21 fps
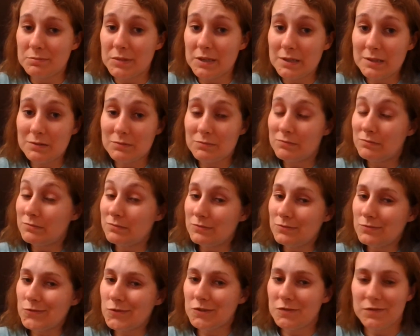but
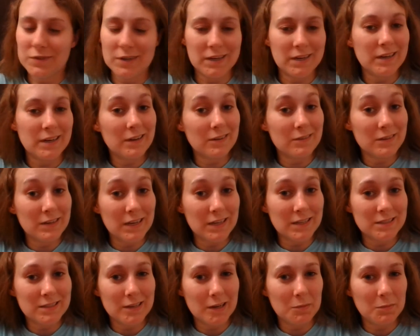we'll find out
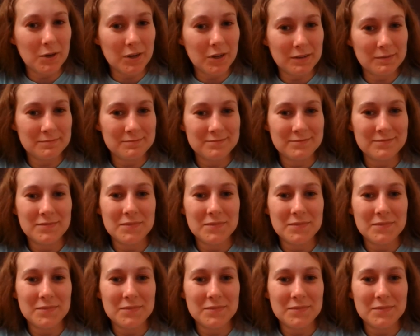next time, huh?